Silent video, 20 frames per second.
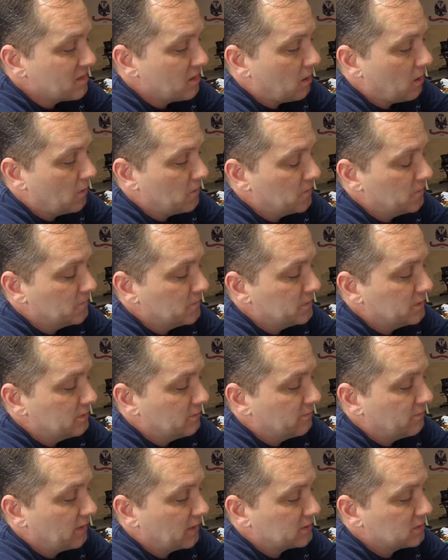Although the
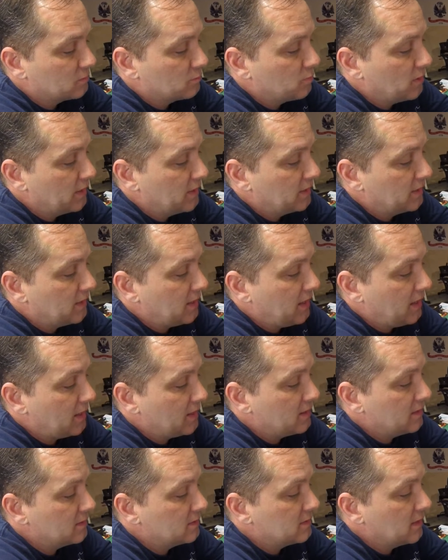deflector brake
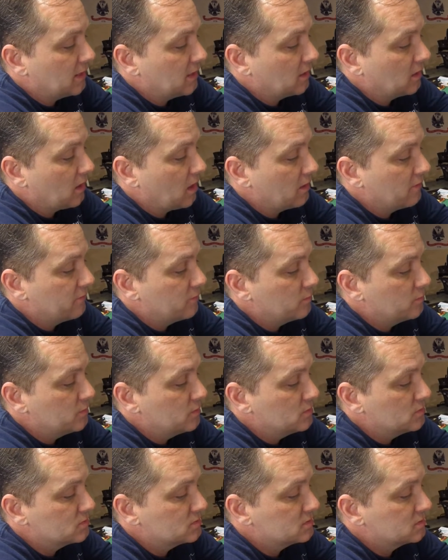can take a lot of
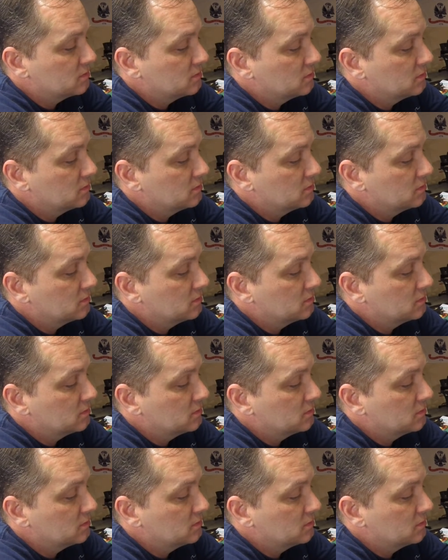abuse,